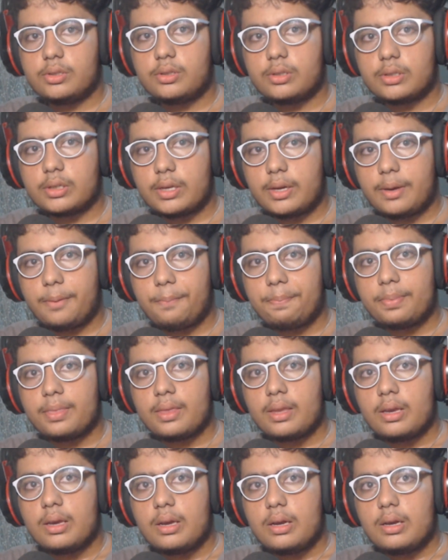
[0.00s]
Okay,
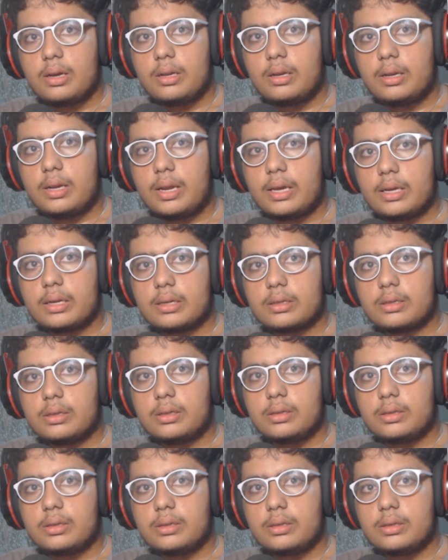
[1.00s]
like